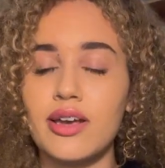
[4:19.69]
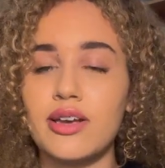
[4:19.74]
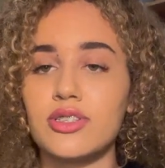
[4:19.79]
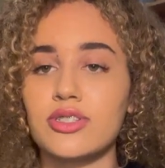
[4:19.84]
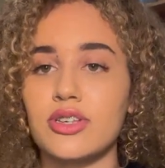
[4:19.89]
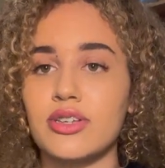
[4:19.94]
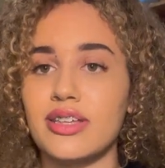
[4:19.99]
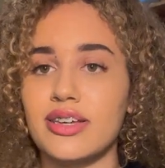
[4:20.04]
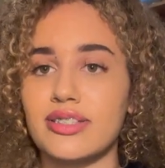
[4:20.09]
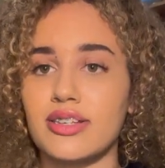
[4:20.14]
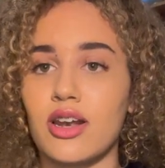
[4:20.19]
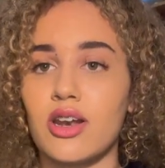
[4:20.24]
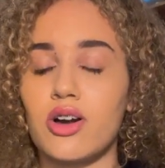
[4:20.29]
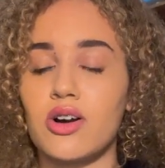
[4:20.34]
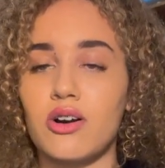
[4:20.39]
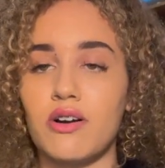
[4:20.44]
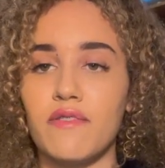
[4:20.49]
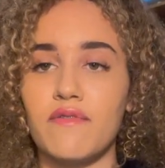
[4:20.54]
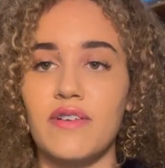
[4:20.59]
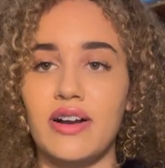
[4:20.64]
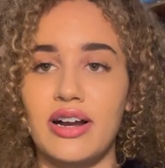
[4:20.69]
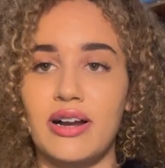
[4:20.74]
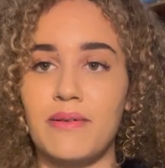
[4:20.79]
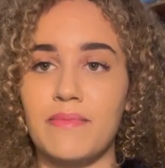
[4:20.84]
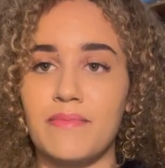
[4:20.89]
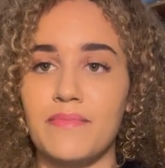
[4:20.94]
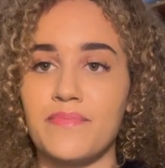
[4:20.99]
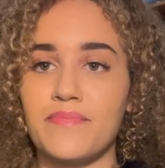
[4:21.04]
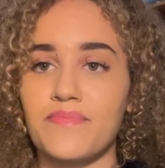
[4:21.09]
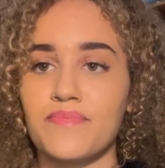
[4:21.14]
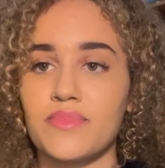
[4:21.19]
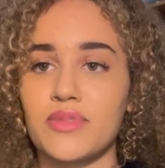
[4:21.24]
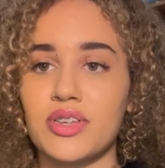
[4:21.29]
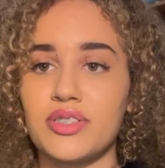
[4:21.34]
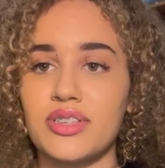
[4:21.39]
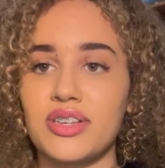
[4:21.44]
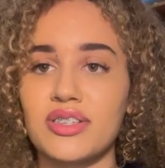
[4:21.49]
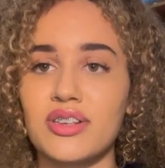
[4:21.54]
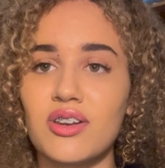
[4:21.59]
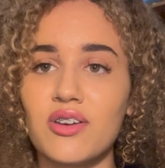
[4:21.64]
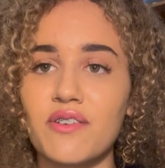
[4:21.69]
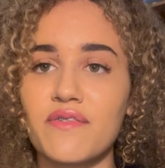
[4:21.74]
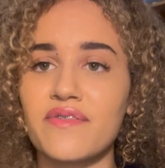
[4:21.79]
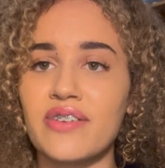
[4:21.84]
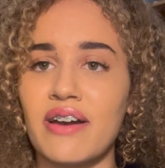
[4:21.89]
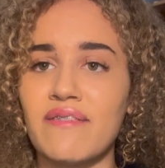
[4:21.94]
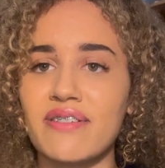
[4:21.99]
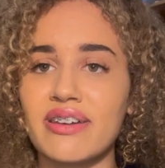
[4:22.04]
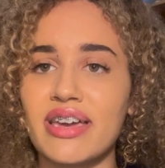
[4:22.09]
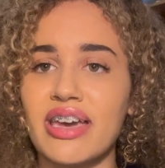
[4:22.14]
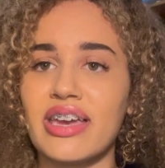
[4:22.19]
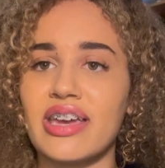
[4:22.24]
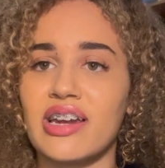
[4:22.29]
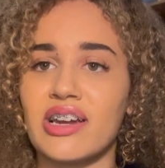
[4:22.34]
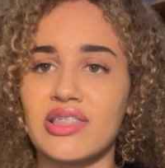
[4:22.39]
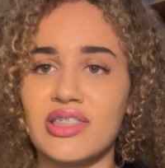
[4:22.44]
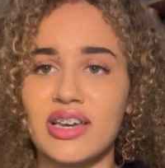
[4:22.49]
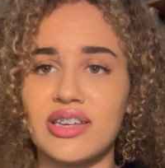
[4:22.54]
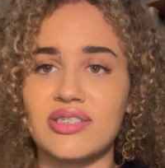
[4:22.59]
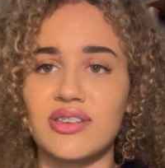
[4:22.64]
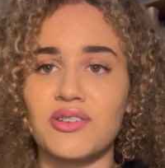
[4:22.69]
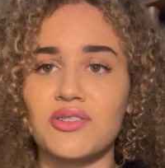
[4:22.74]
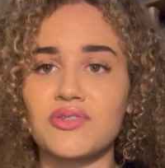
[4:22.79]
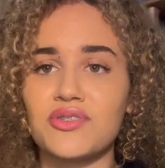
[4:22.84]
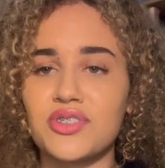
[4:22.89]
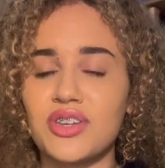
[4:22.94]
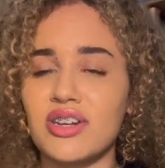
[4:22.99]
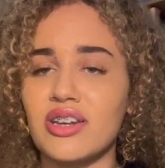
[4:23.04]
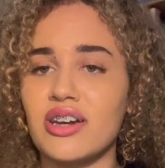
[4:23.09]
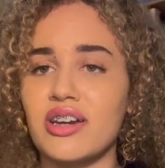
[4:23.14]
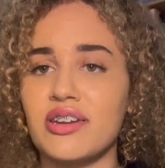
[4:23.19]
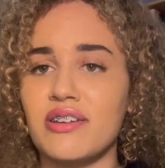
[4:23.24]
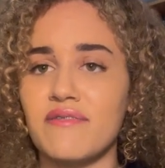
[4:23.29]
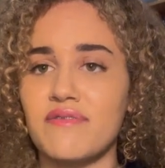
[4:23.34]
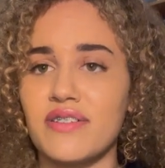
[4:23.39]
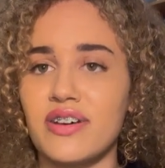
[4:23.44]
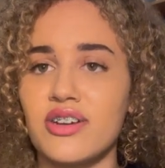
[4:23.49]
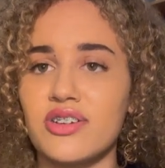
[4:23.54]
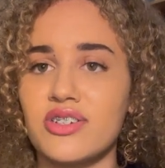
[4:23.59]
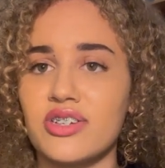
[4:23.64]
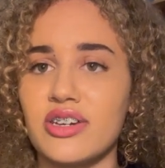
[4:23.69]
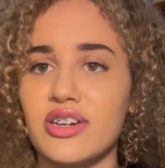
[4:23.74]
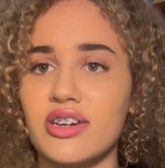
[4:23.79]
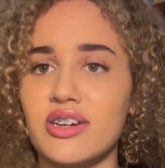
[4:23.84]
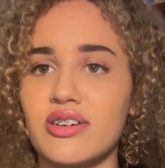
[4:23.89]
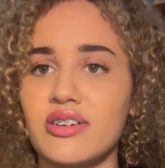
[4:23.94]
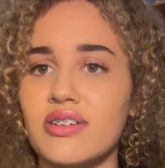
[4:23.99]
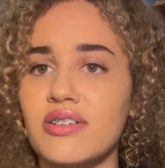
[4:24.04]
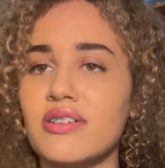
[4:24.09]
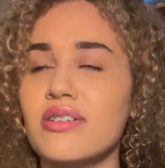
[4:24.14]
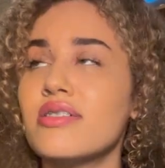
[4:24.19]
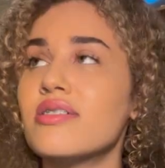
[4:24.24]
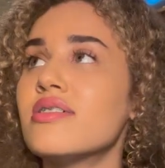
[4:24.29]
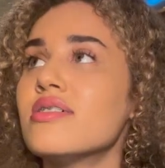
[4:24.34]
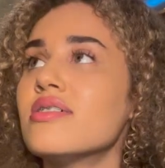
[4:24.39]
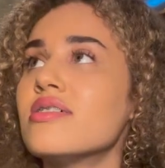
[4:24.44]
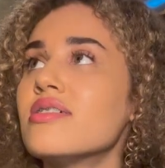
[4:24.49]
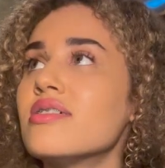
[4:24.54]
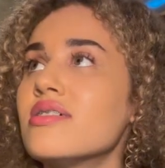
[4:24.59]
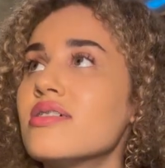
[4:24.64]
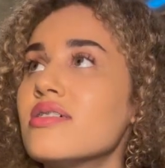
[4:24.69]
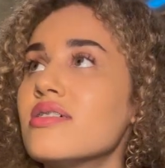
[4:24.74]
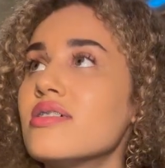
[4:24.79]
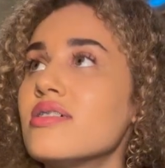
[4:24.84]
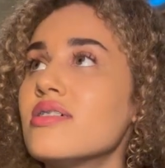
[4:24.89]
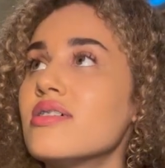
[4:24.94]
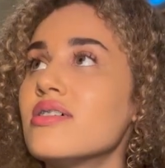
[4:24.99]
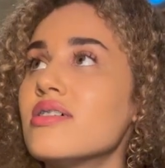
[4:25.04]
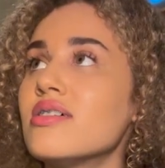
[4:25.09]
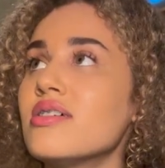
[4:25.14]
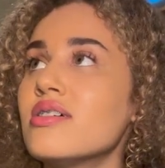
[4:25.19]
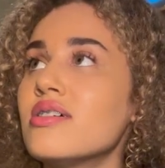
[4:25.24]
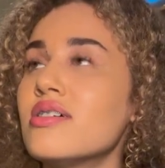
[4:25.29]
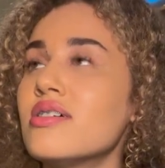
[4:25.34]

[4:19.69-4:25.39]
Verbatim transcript: So there's a lot of um, there's a lot of navigating and there's a lot to learn in first year. Unless you're living at home.